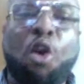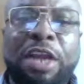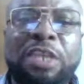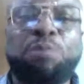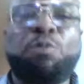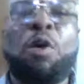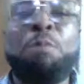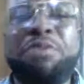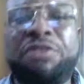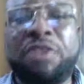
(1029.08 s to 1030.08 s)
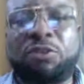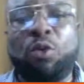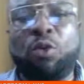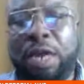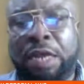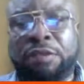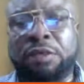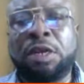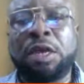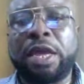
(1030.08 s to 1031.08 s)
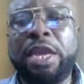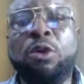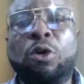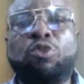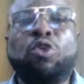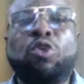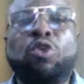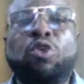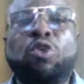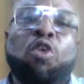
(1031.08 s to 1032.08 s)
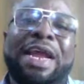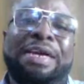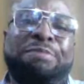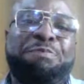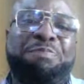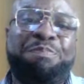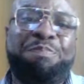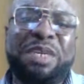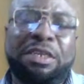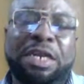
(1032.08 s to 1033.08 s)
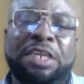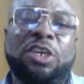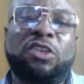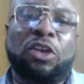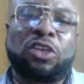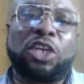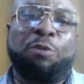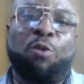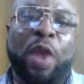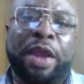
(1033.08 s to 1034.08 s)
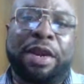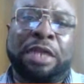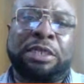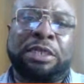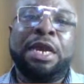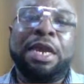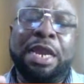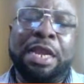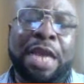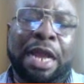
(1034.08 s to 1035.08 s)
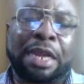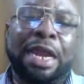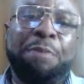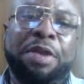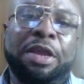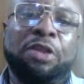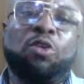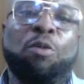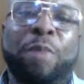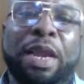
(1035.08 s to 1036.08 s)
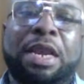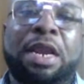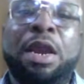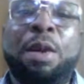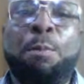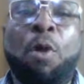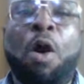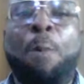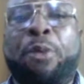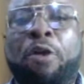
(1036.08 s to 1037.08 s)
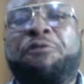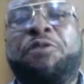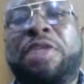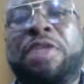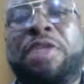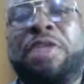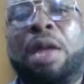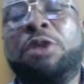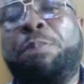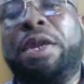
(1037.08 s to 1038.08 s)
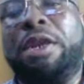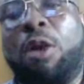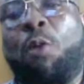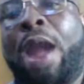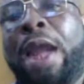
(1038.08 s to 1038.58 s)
more business holders, to grow their business in such a way that it can now begin to make more profit and begin to pay the required